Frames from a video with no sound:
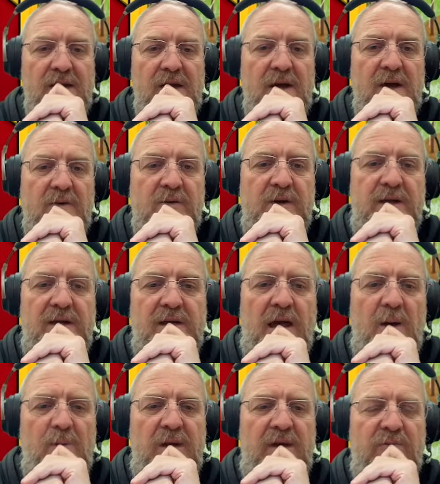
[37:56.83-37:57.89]
Ricky,
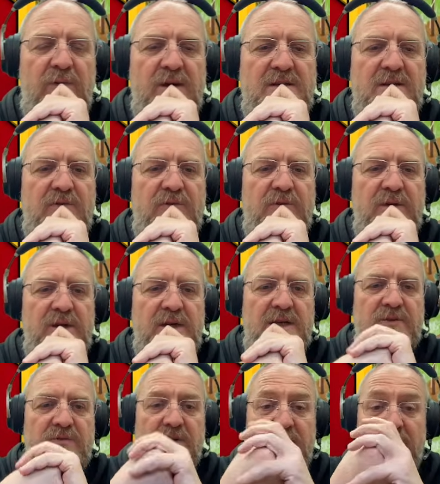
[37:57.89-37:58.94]
like we have waited 3
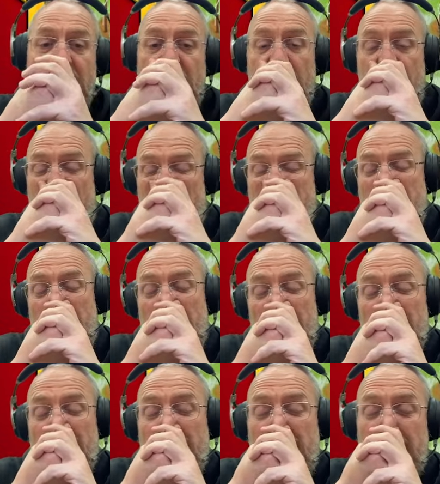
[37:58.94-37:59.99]
years for it to get better.
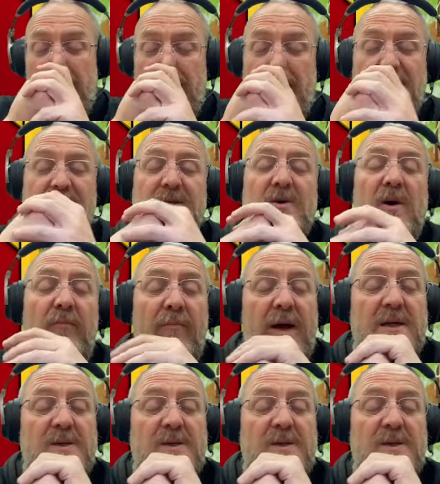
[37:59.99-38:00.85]
Yeah, it hasn't got much